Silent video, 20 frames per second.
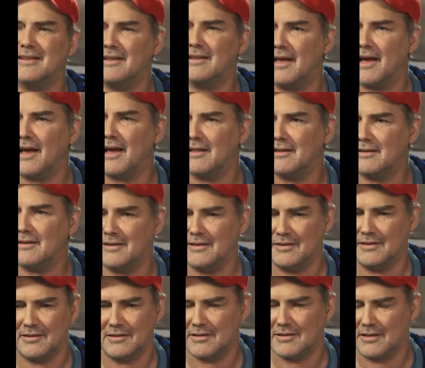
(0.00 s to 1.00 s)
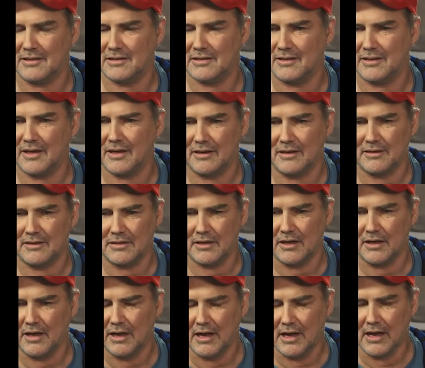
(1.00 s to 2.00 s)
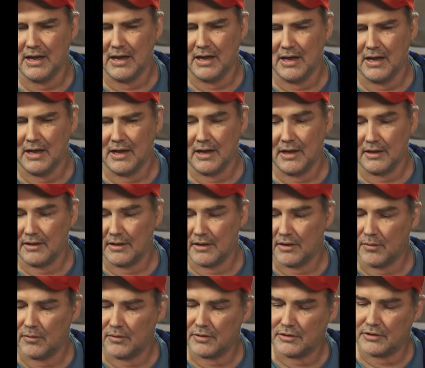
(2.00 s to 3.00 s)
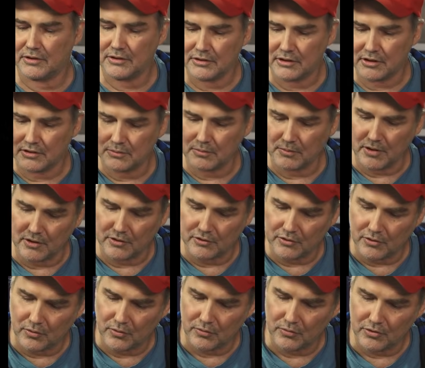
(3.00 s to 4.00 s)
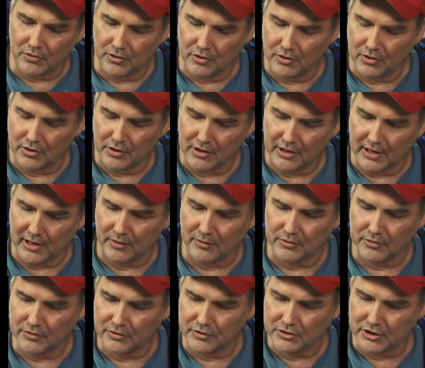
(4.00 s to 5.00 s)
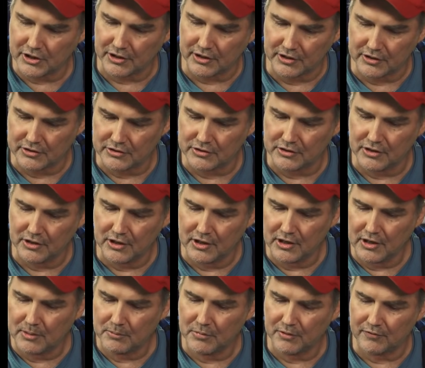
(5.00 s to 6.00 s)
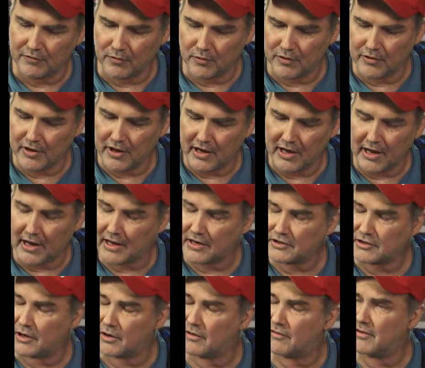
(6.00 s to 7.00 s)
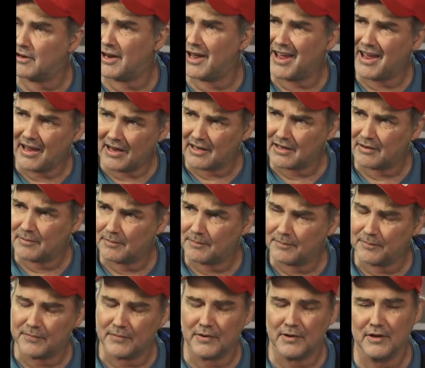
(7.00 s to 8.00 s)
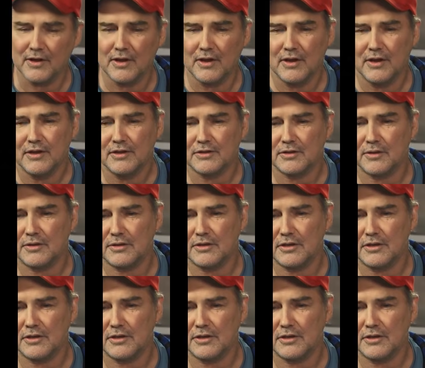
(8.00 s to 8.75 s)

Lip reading: to that? The teacher says she can't understand. And she says, well, don't count your chickens before they hatch out of an egg. Mm-hmm. So the